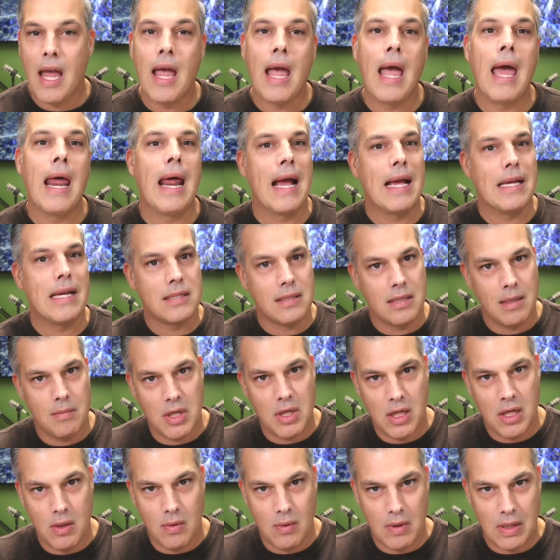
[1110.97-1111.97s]
and ask them
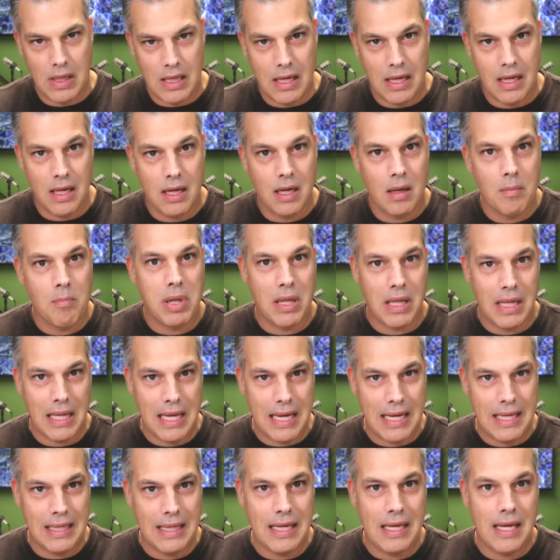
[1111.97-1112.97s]
to do it again
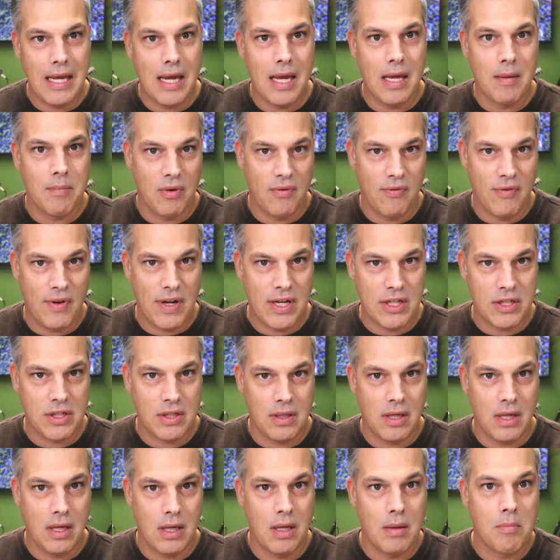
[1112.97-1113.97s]
politely and
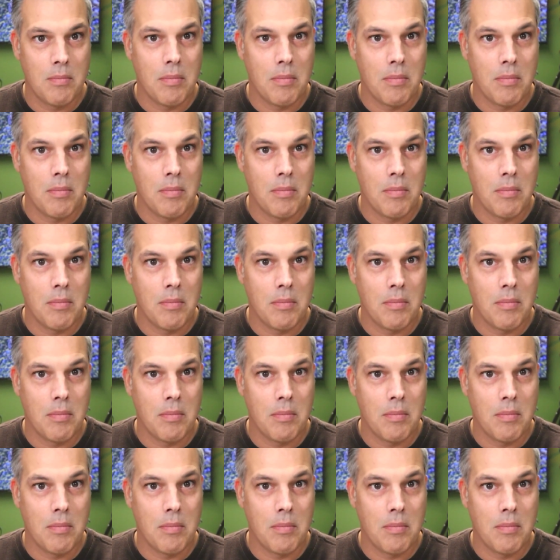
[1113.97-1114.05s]
professionally,